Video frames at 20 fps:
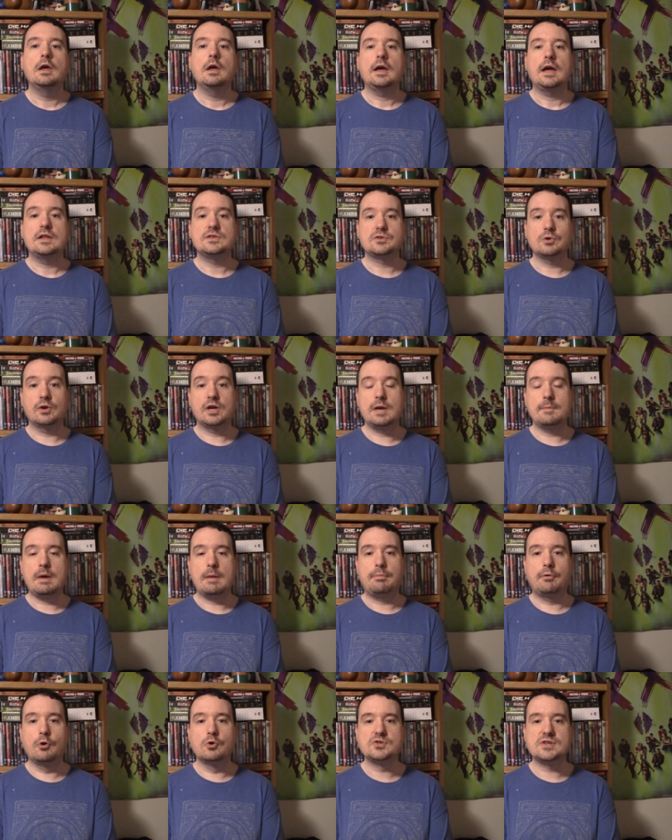And so to get my
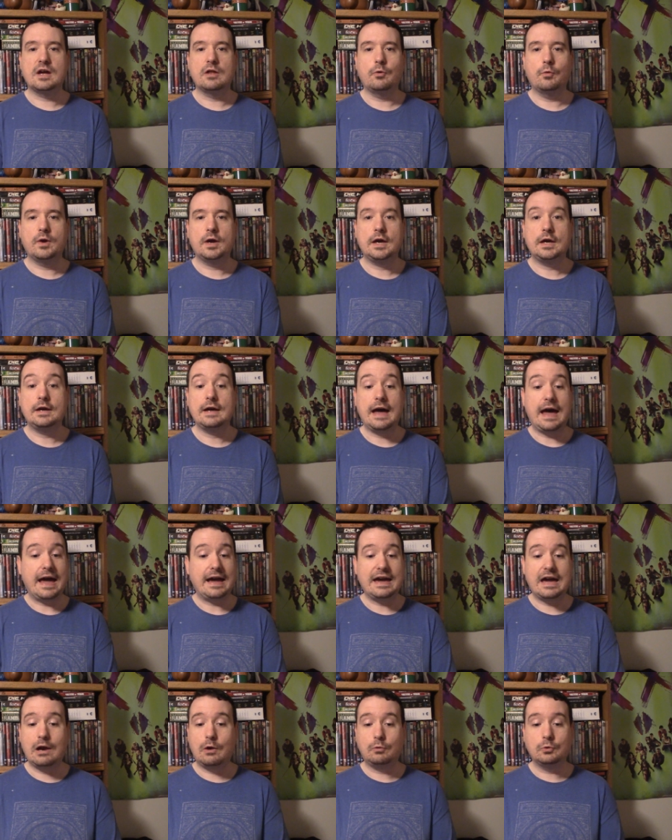pros out of the way, I
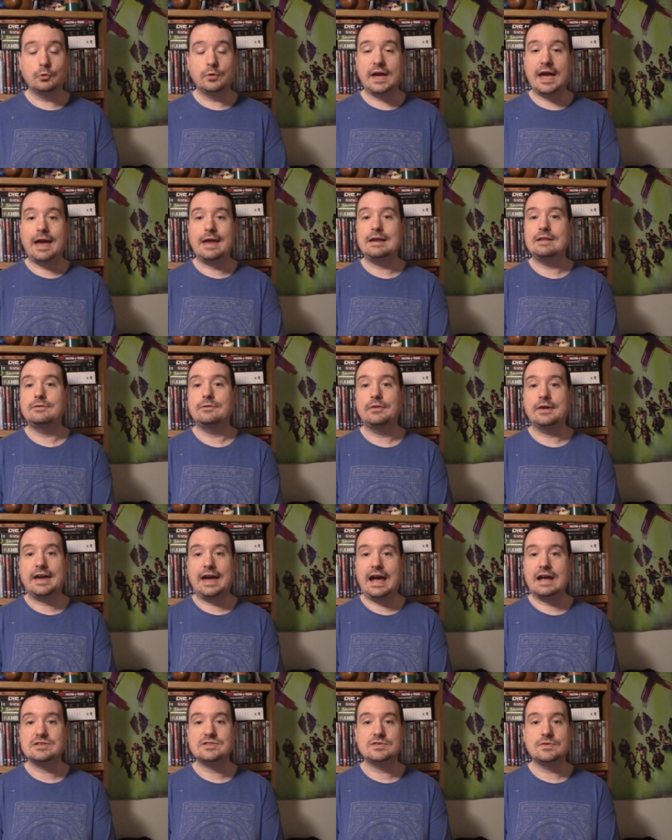got to really hand it to the
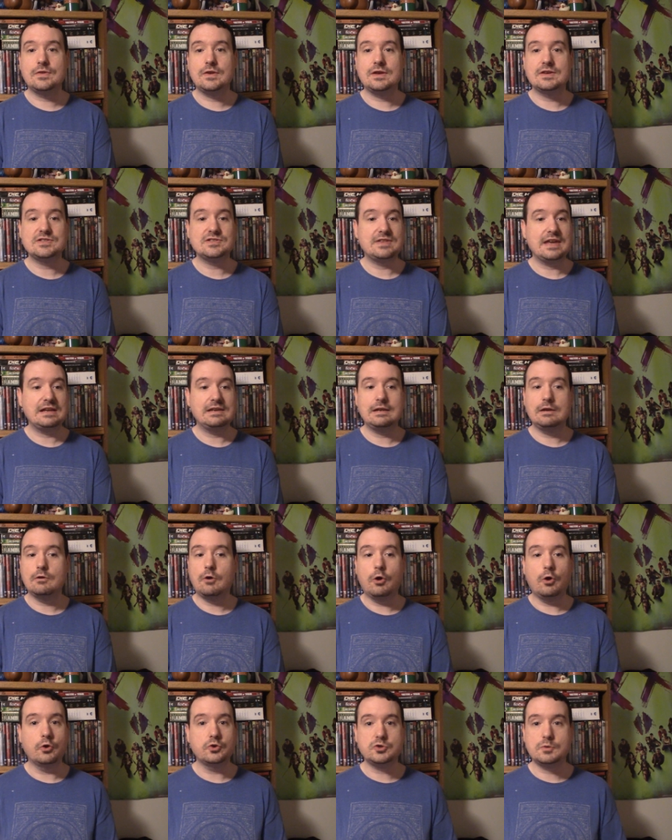cast in this. They did
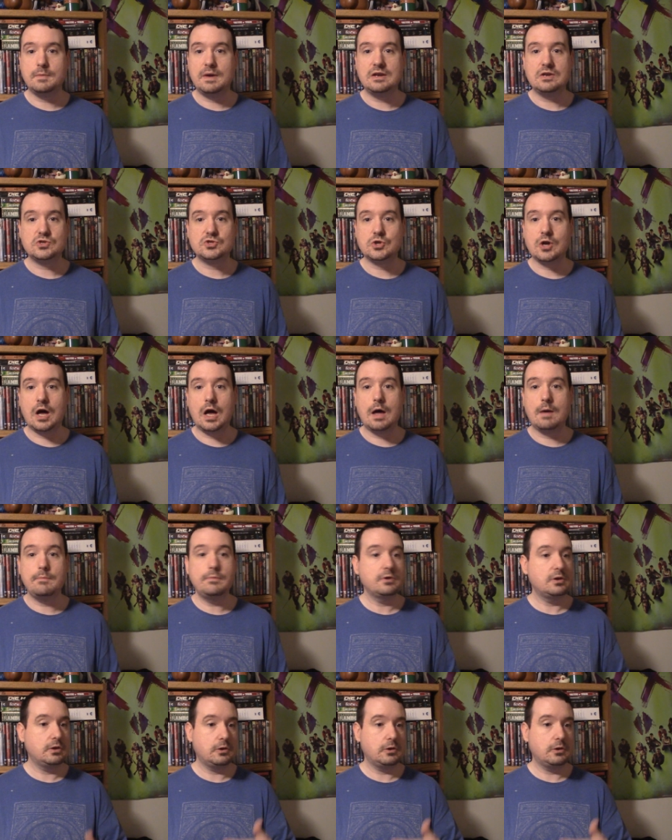all a tremendous job.